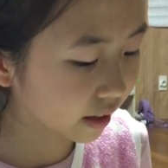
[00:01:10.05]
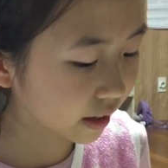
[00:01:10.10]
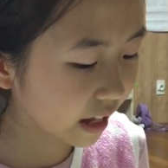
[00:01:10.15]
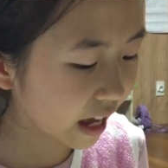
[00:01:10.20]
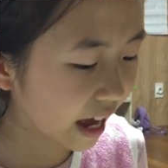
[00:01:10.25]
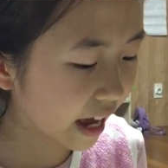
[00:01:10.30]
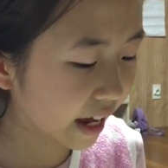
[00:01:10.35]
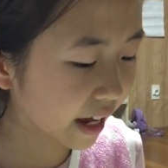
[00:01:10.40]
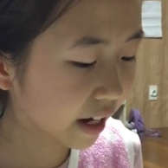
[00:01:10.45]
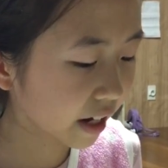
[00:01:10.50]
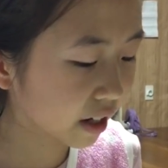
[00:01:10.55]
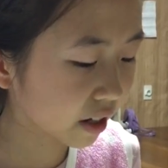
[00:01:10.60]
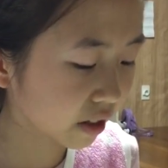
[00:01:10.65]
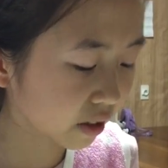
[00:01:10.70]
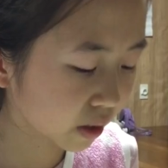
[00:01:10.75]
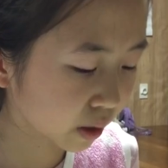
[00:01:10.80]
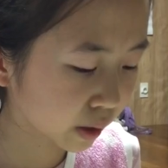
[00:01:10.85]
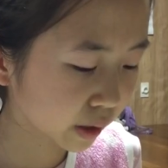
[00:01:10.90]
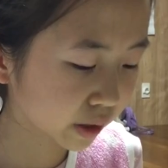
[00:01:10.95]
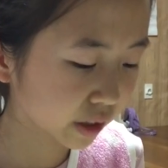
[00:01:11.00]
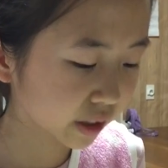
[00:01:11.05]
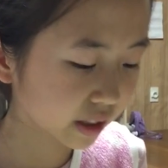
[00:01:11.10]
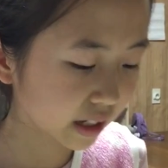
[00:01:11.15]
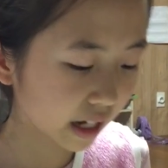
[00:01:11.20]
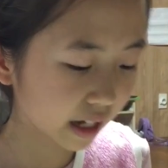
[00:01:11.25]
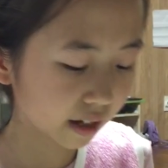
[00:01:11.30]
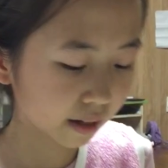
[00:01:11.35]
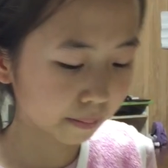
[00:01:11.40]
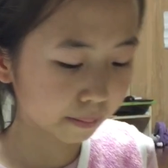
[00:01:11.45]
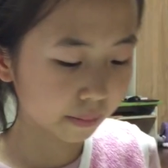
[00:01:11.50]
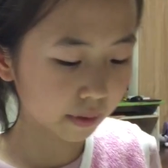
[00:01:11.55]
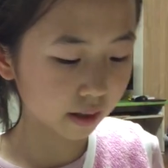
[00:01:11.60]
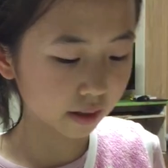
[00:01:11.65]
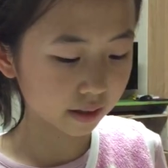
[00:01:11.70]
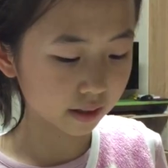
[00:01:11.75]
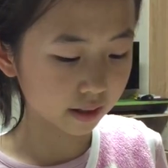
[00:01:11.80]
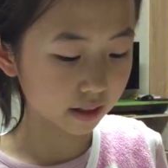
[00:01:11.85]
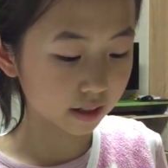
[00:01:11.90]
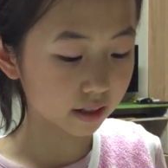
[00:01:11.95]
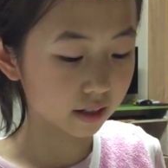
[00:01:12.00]
they are going to take a
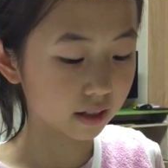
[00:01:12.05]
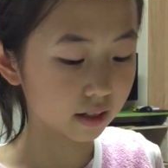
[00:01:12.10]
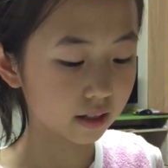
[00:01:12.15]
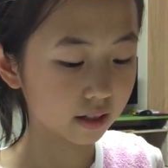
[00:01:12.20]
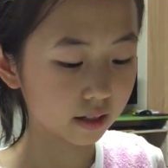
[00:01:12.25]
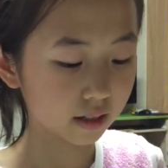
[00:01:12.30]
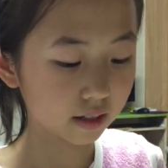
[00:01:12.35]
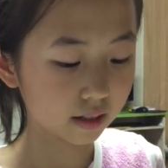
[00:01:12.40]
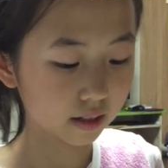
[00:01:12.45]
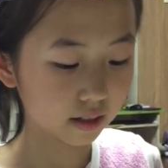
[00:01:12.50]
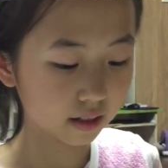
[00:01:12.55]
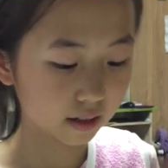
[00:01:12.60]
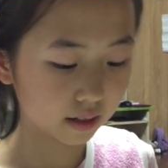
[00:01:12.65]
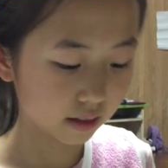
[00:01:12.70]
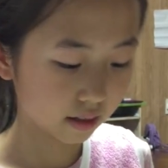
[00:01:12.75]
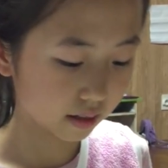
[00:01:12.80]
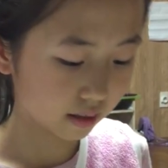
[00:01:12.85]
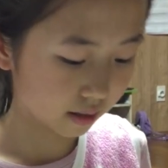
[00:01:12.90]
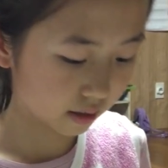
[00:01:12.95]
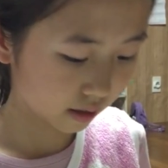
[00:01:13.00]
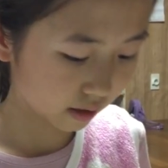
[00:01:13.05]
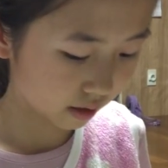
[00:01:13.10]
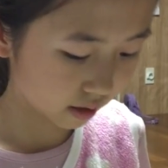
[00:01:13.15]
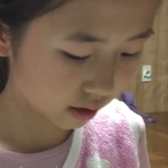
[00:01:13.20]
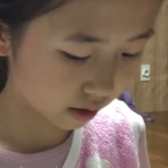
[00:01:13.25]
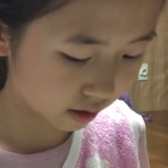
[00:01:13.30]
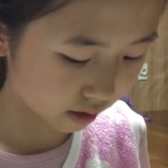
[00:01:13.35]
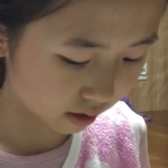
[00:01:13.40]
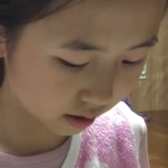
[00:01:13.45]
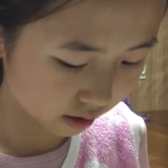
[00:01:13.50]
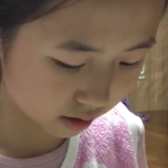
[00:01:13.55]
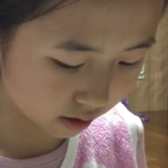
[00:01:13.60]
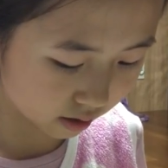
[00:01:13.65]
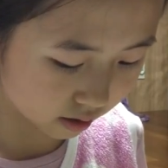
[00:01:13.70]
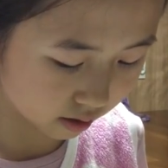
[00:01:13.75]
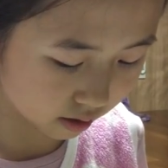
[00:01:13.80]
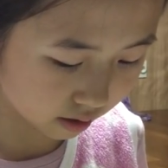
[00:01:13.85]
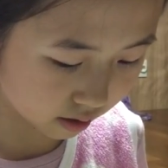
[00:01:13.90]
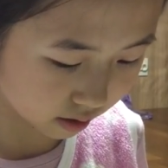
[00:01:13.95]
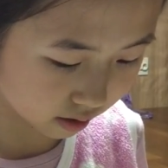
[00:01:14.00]
bus. Mm-hmm. They should take a
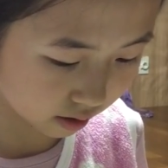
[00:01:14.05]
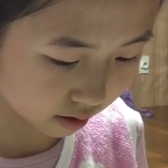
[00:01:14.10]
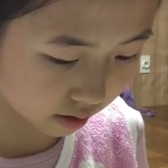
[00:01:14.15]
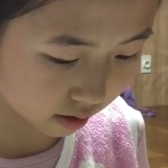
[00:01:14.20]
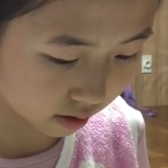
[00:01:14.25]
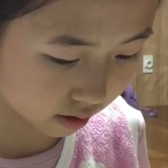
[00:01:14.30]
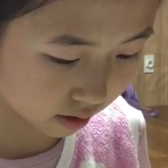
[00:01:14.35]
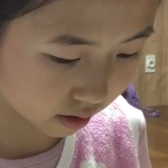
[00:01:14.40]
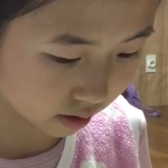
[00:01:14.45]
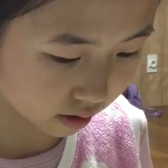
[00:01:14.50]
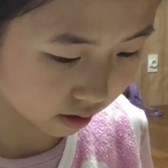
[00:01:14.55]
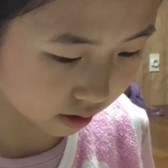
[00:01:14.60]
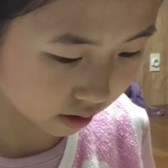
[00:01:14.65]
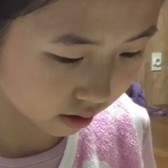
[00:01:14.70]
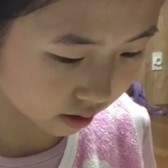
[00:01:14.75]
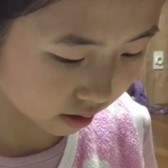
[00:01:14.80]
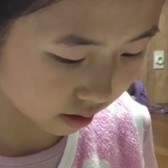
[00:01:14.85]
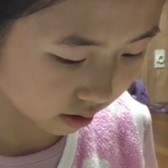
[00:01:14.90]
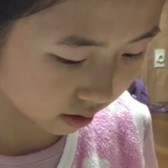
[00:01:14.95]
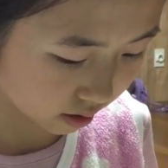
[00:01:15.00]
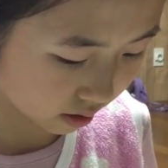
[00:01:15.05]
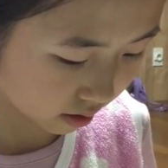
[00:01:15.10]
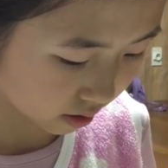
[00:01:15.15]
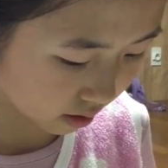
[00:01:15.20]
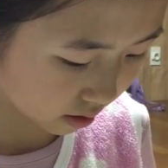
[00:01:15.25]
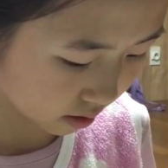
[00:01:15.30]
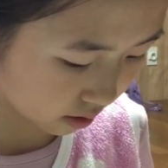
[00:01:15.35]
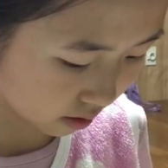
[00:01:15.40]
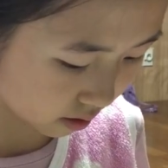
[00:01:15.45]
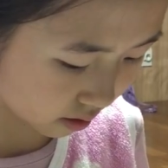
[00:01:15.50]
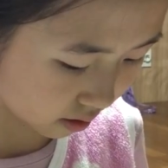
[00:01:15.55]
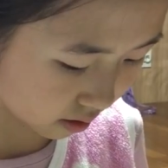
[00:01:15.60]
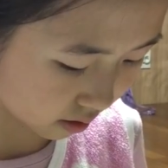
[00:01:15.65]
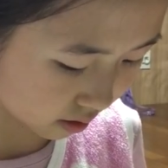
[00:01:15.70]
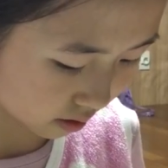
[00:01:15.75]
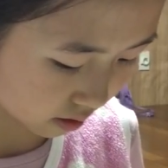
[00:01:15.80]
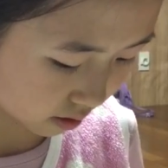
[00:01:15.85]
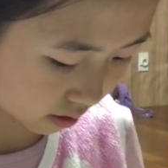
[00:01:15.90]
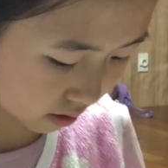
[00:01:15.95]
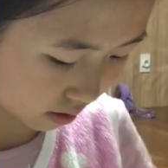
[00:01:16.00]
bus. Does
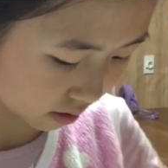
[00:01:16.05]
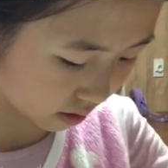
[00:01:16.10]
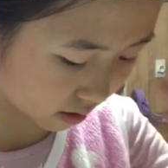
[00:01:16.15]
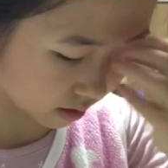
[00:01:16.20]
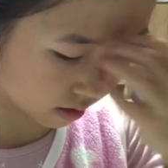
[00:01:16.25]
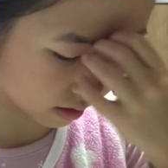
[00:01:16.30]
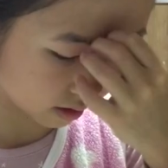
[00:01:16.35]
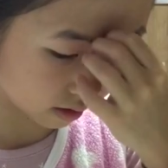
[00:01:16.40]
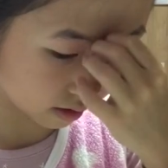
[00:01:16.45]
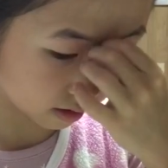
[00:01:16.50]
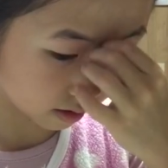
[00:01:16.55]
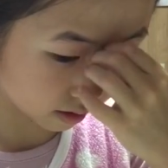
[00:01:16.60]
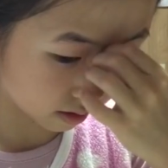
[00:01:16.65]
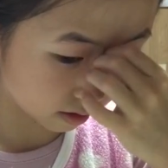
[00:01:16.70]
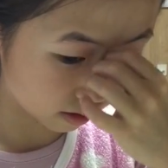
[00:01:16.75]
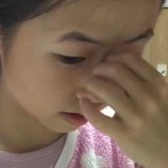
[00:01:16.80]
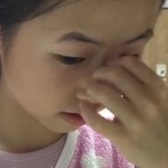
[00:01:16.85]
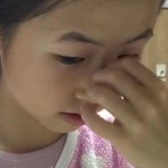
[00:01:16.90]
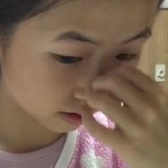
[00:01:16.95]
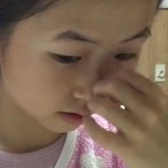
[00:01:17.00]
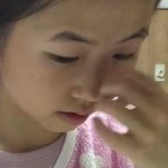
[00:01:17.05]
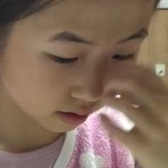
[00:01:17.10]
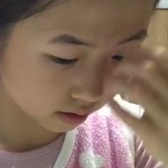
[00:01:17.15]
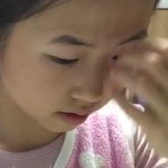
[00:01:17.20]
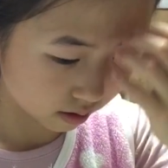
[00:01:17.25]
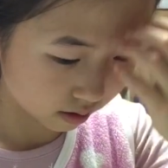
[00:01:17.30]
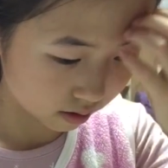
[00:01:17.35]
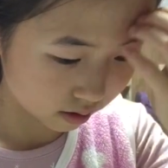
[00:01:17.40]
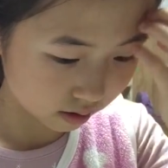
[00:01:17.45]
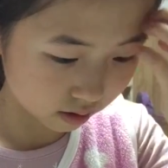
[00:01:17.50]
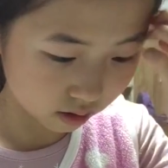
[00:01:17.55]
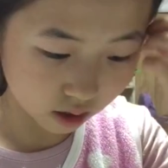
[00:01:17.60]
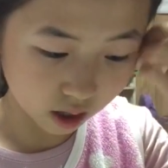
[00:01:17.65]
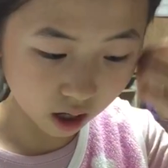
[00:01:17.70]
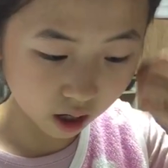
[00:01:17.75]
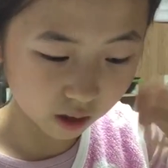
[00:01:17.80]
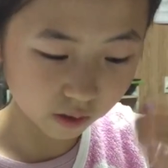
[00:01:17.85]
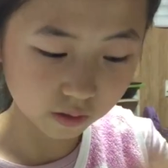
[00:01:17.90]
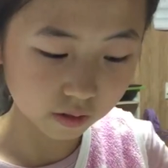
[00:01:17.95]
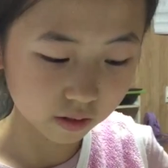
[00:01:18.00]
Yuno think it's a good idea?
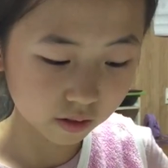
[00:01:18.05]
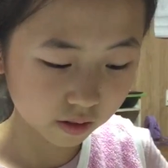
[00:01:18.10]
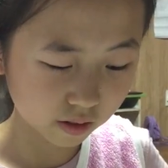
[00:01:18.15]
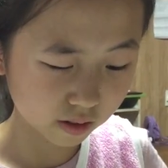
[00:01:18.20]
No.